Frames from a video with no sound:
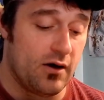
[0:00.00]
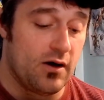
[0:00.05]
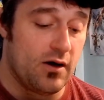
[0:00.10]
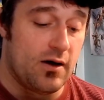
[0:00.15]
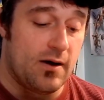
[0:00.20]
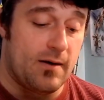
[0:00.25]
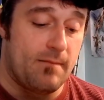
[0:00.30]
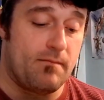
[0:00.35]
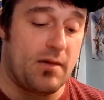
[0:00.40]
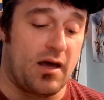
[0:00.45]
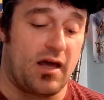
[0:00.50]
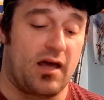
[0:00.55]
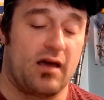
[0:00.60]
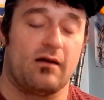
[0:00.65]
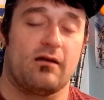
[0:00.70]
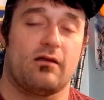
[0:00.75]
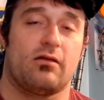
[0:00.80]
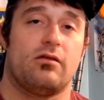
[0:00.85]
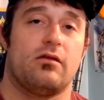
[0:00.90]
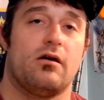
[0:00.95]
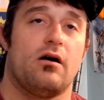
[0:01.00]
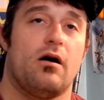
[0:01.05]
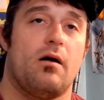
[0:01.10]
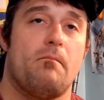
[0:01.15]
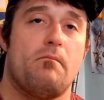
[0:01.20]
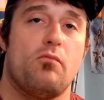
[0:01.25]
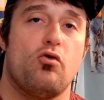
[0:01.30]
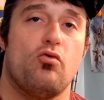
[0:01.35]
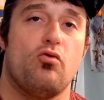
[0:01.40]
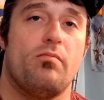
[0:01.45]
making the
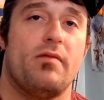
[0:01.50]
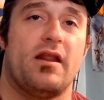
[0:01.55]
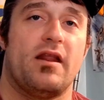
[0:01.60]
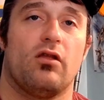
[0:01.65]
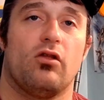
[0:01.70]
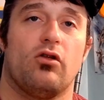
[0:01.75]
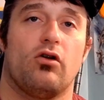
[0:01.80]
movement look